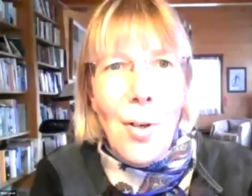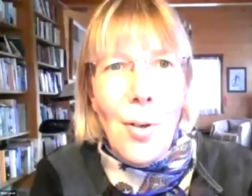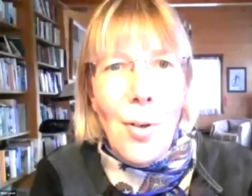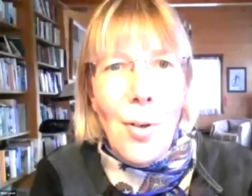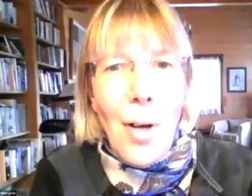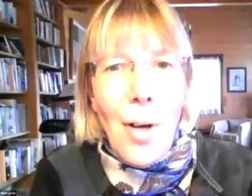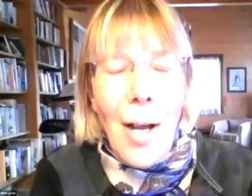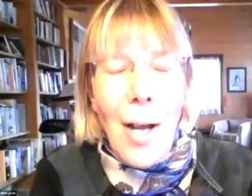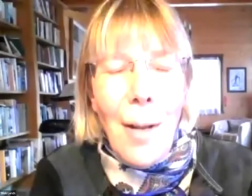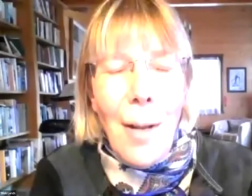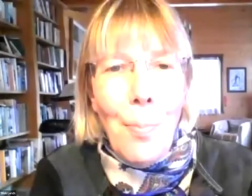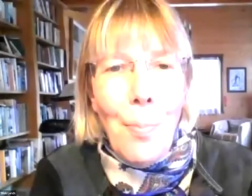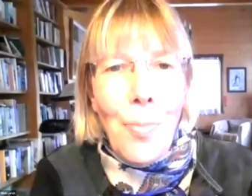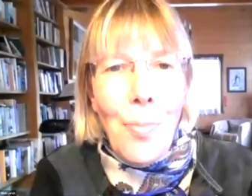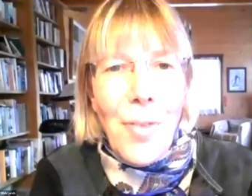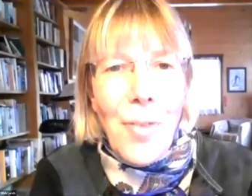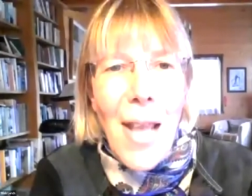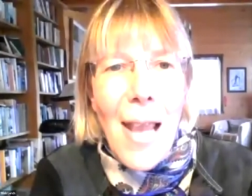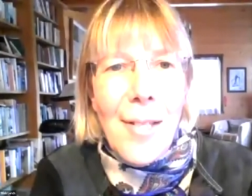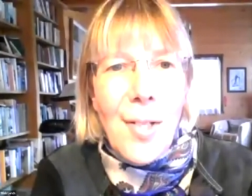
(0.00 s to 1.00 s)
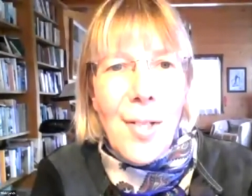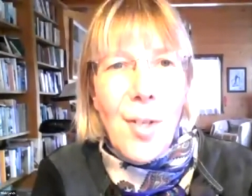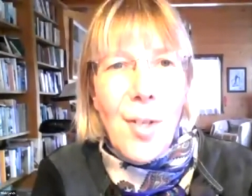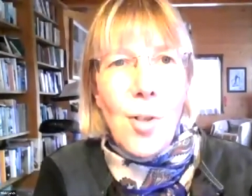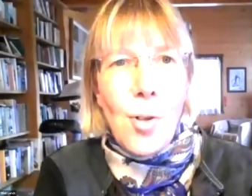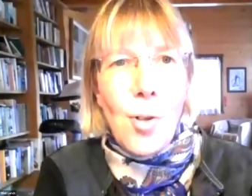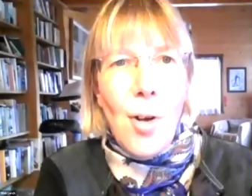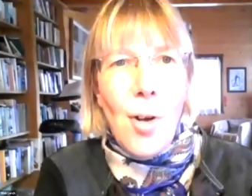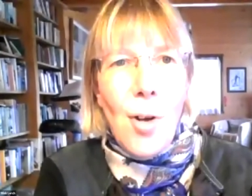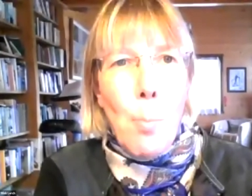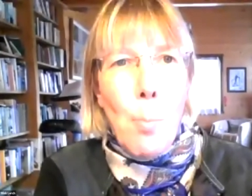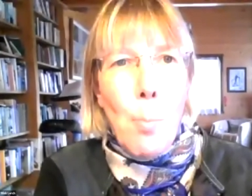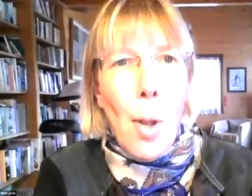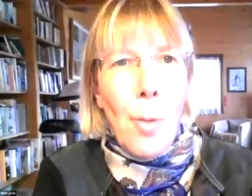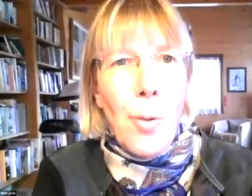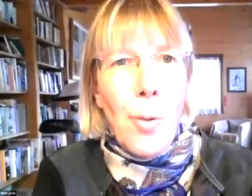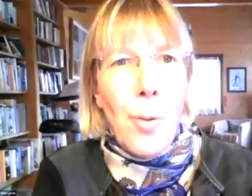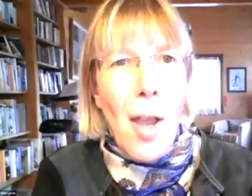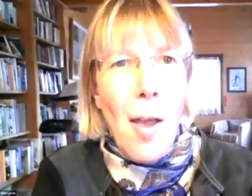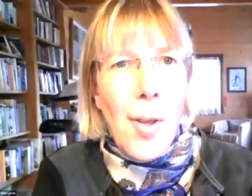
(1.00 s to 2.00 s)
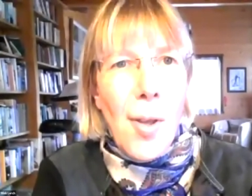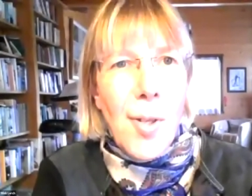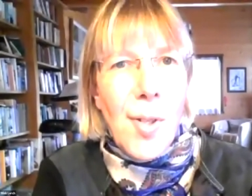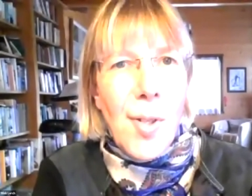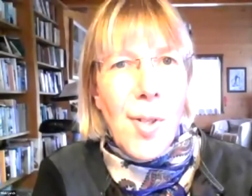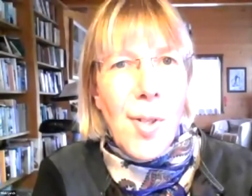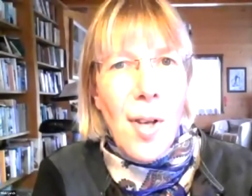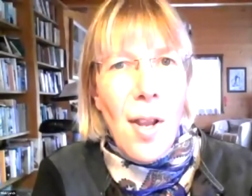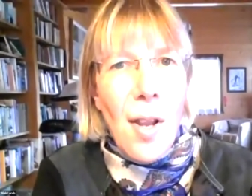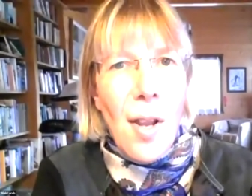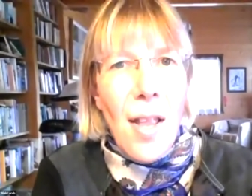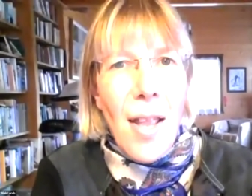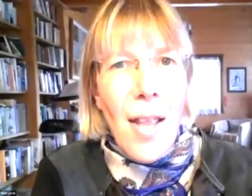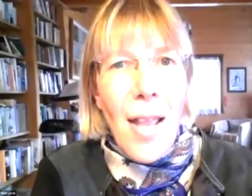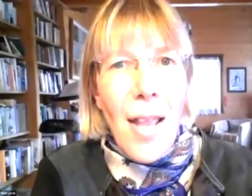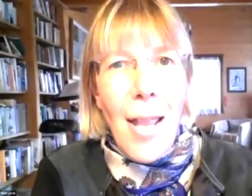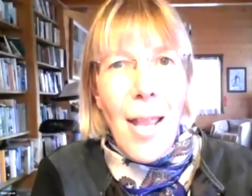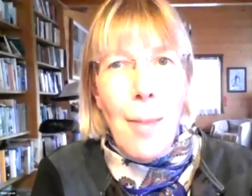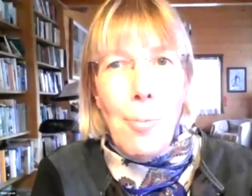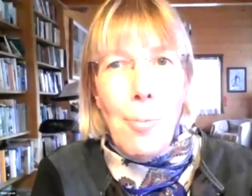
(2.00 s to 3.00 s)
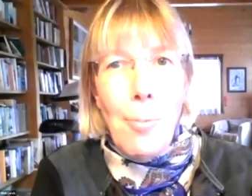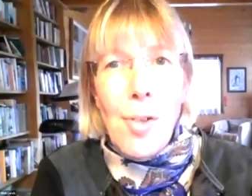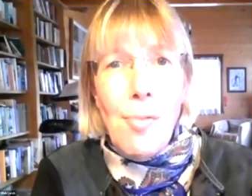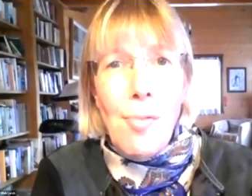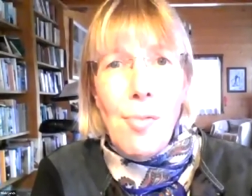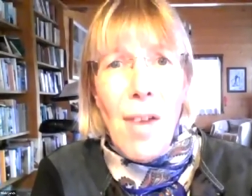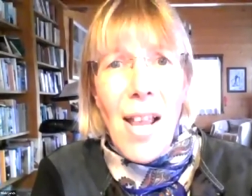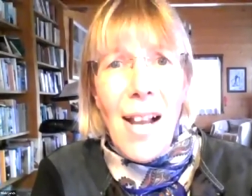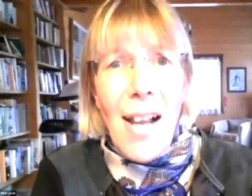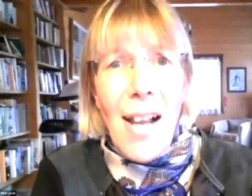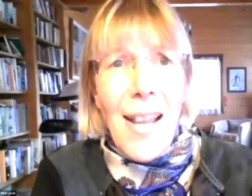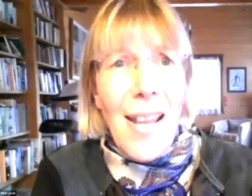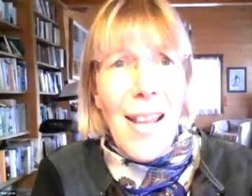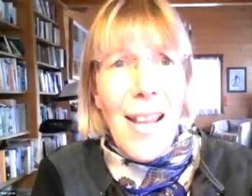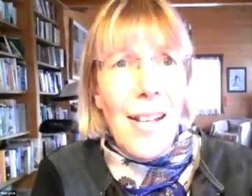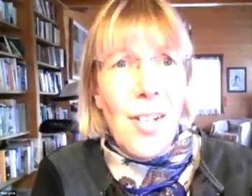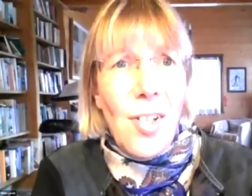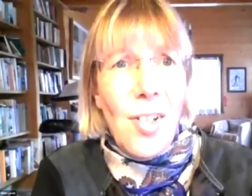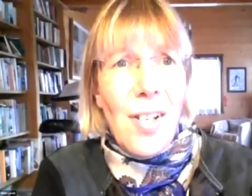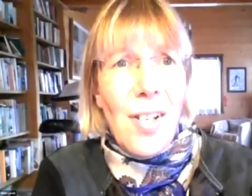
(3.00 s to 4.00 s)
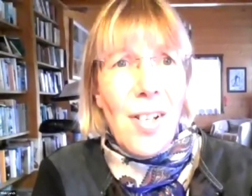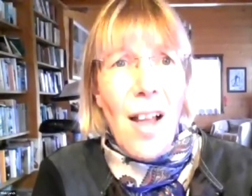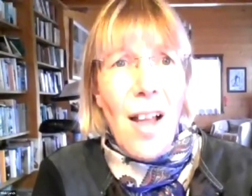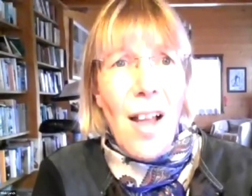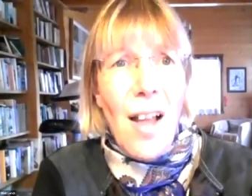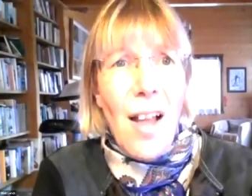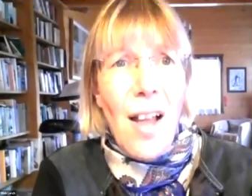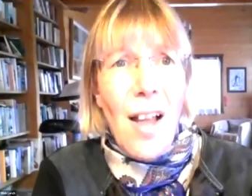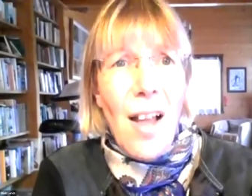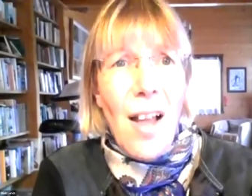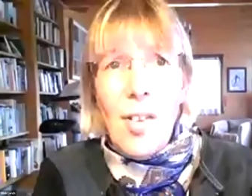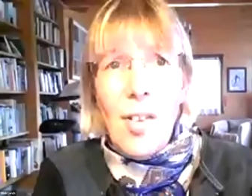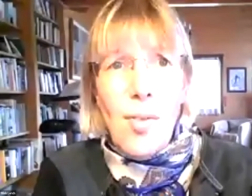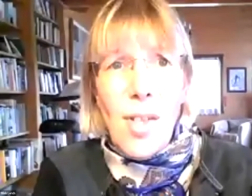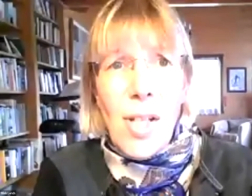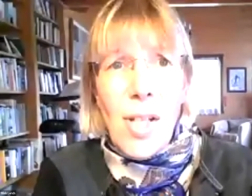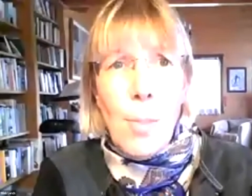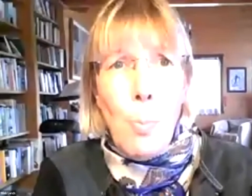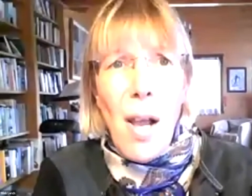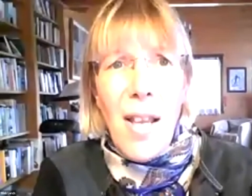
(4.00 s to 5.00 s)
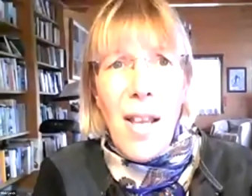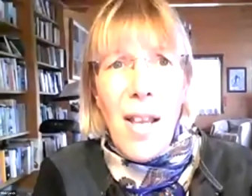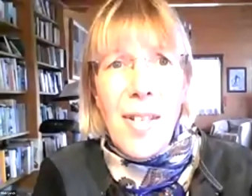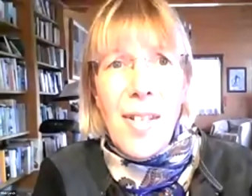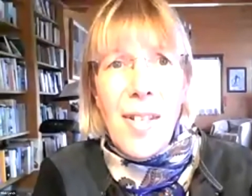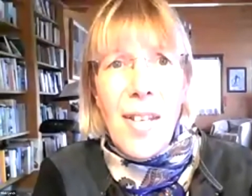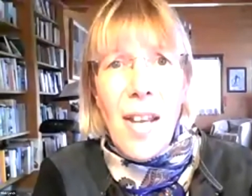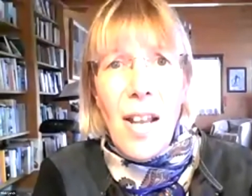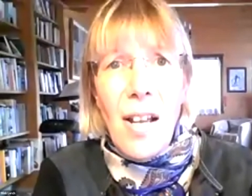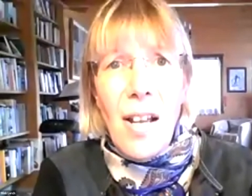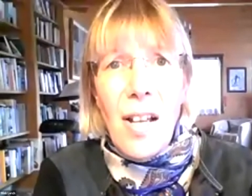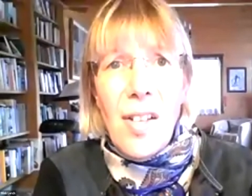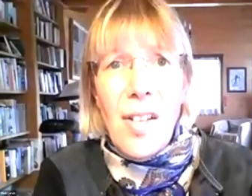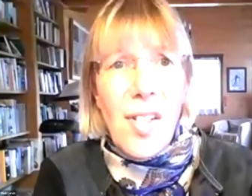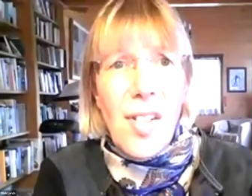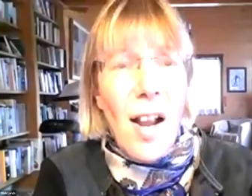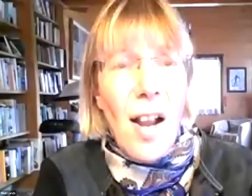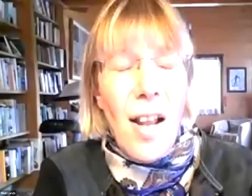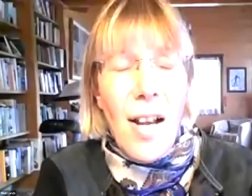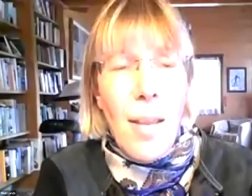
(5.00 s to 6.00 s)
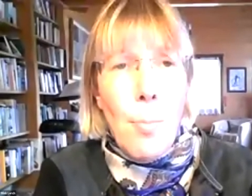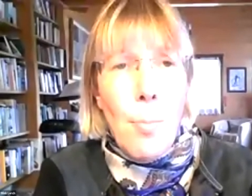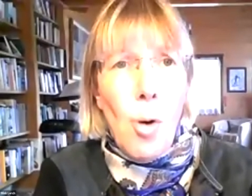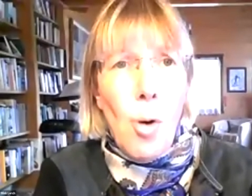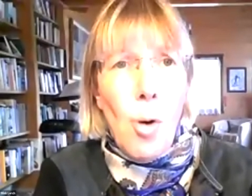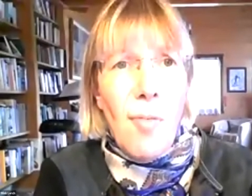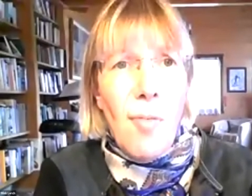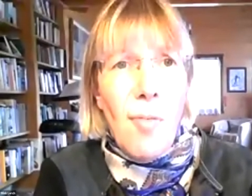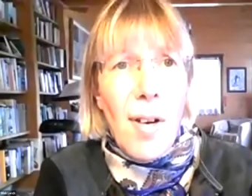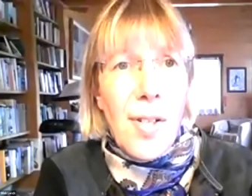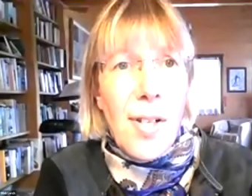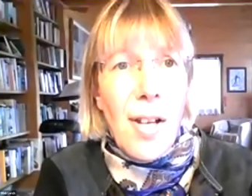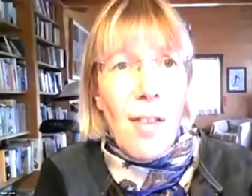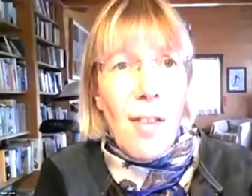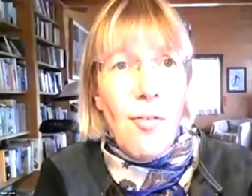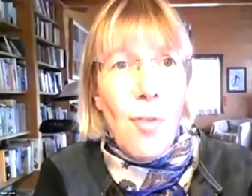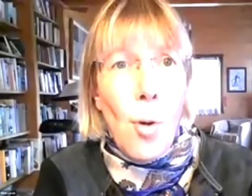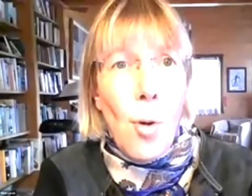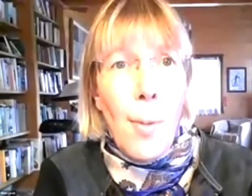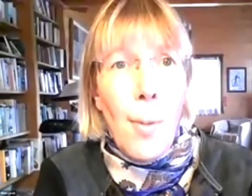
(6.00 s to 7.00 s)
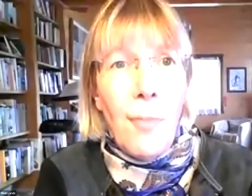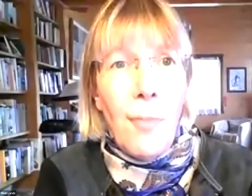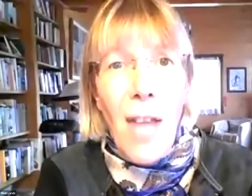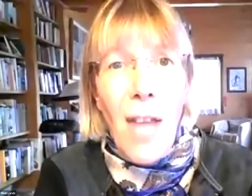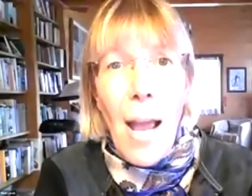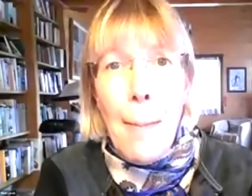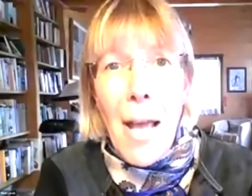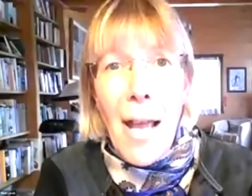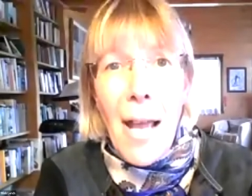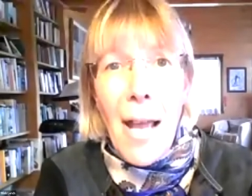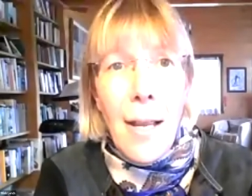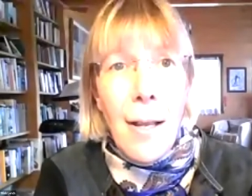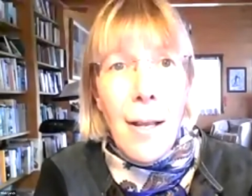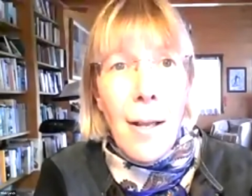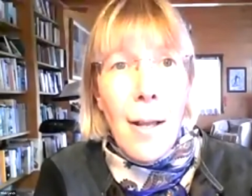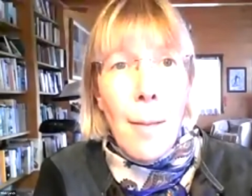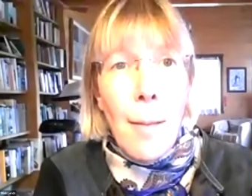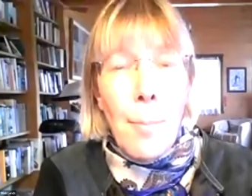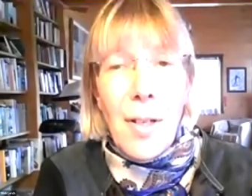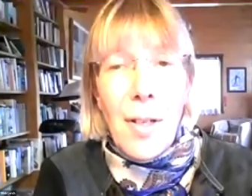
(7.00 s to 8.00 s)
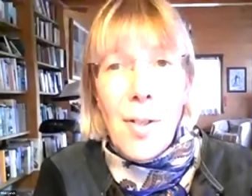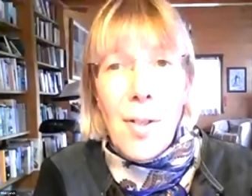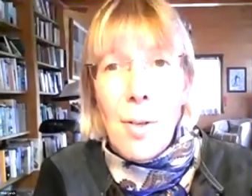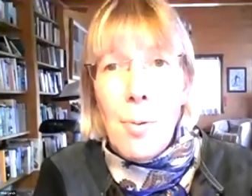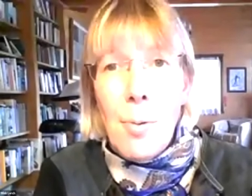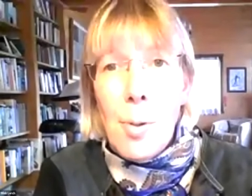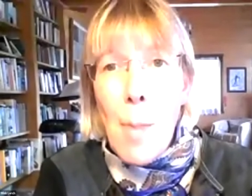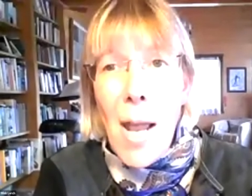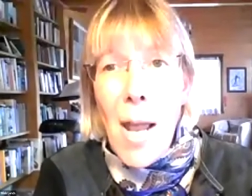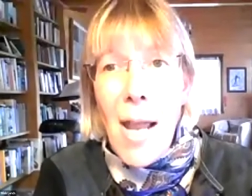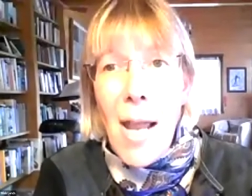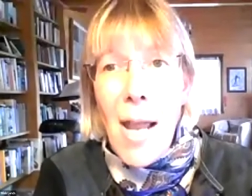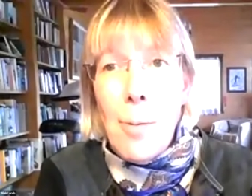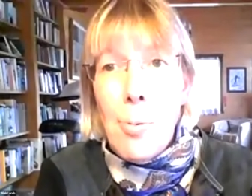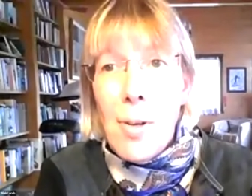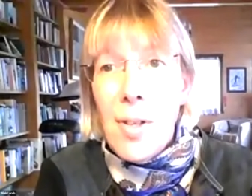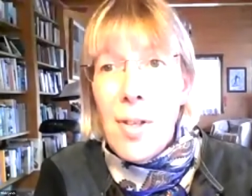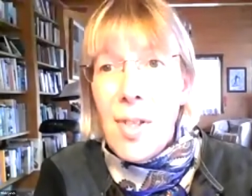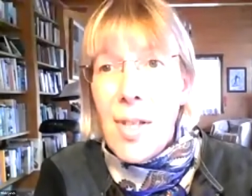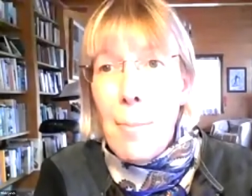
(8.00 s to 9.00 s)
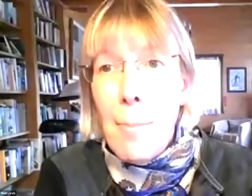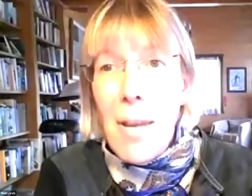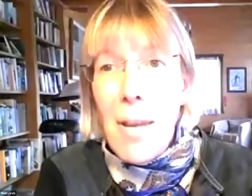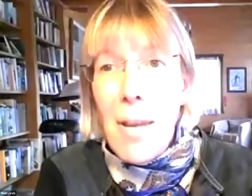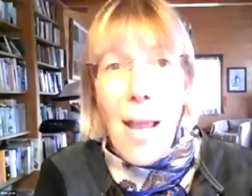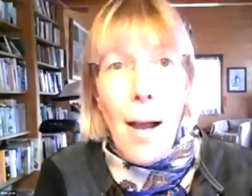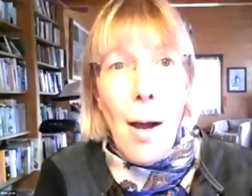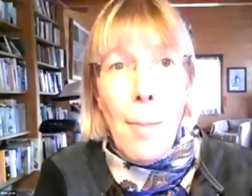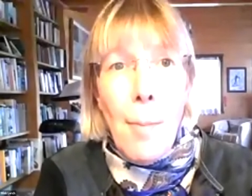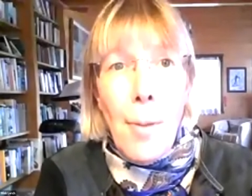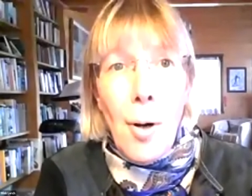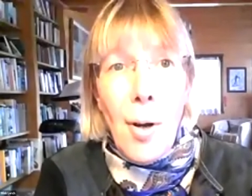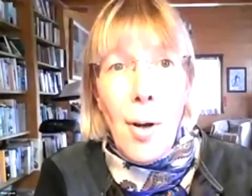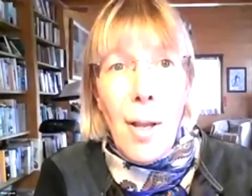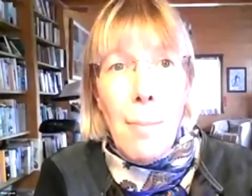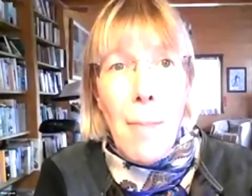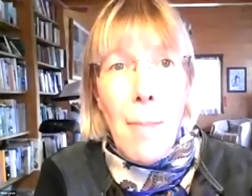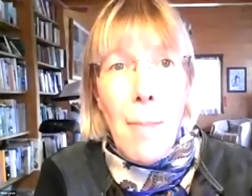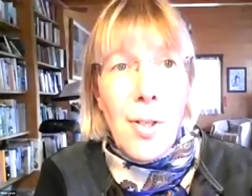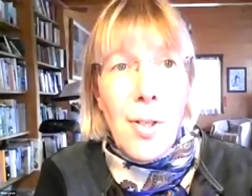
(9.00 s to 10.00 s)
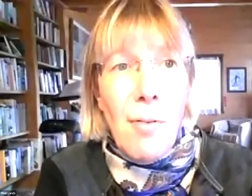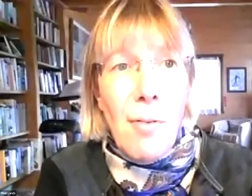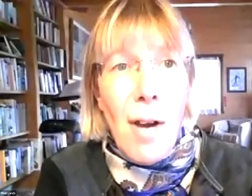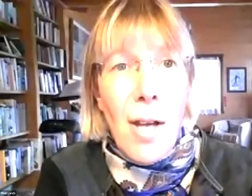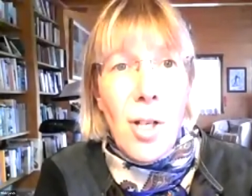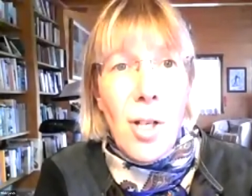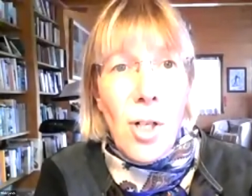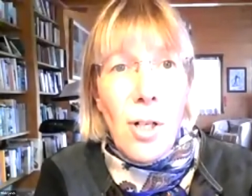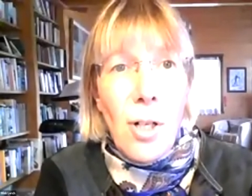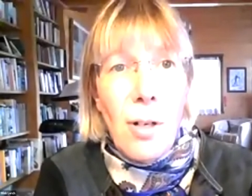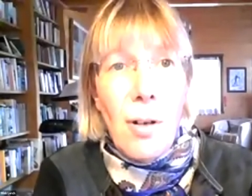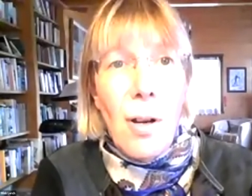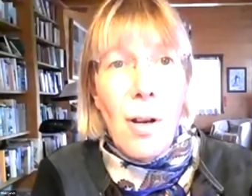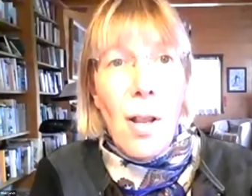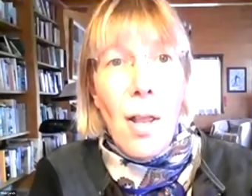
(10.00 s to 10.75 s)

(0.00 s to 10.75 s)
to um, taste and drink Mondeuse, it was really just like a sort of spicier, slightly more rustic form of Gamay because it was made with semi-carbonic maceration